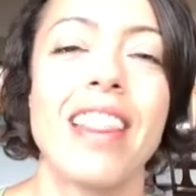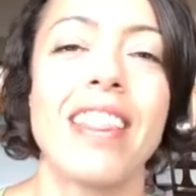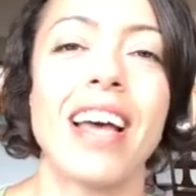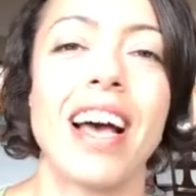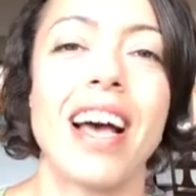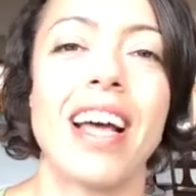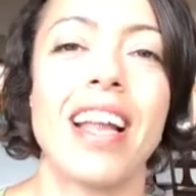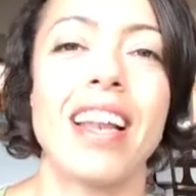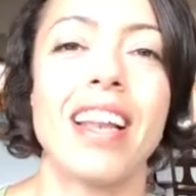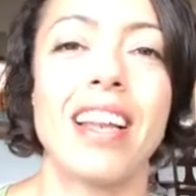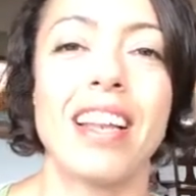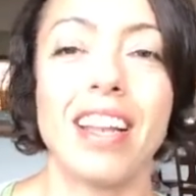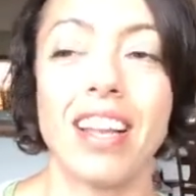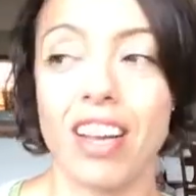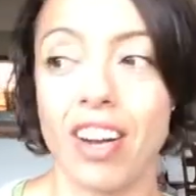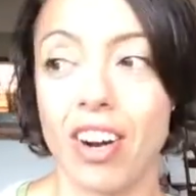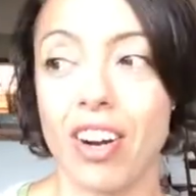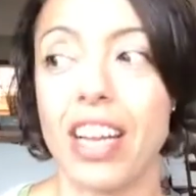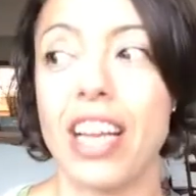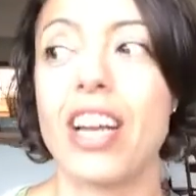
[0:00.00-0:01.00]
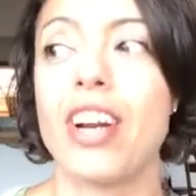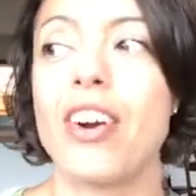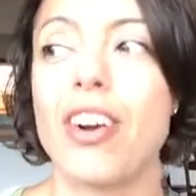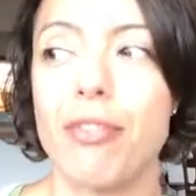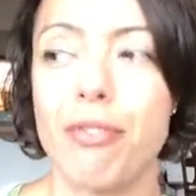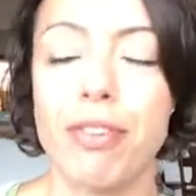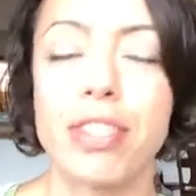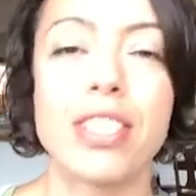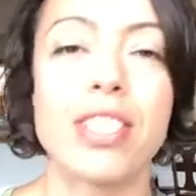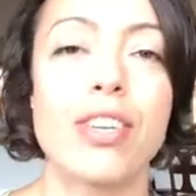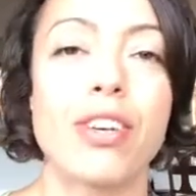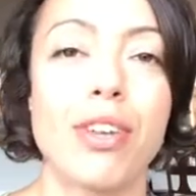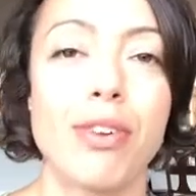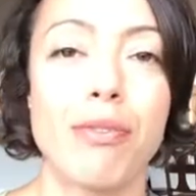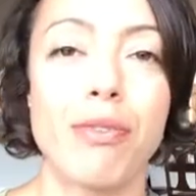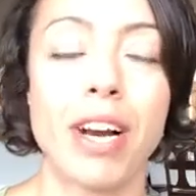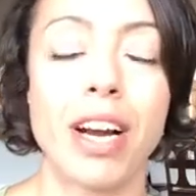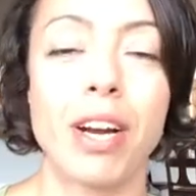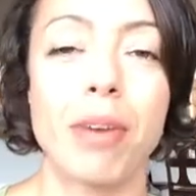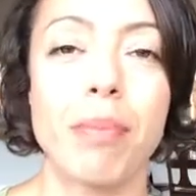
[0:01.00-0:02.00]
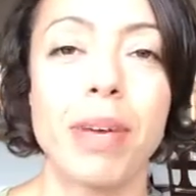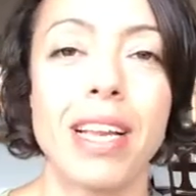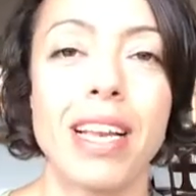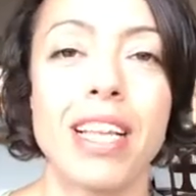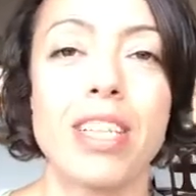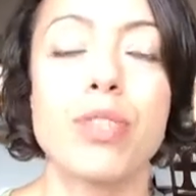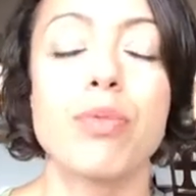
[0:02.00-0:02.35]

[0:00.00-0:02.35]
that are in our physical environment,